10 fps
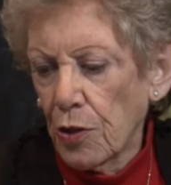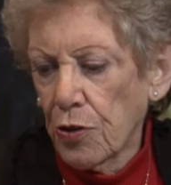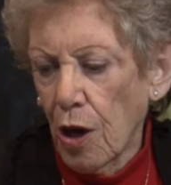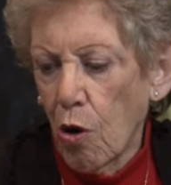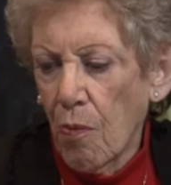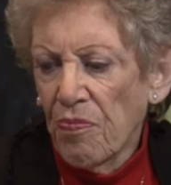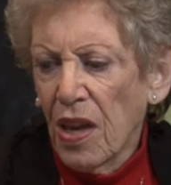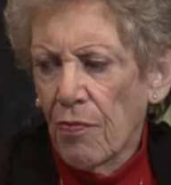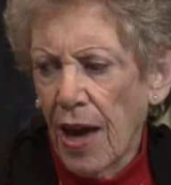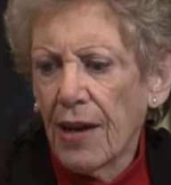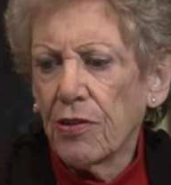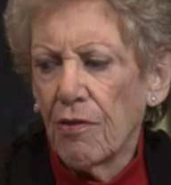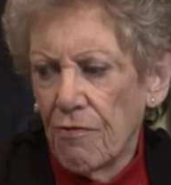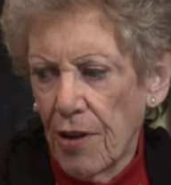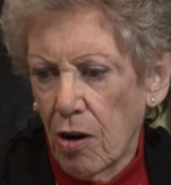so that's a
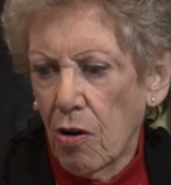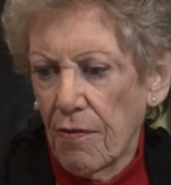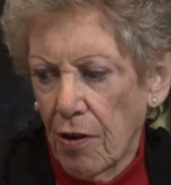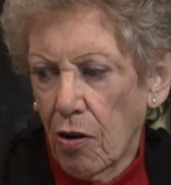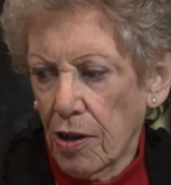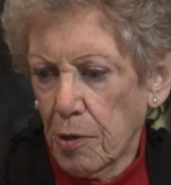very, very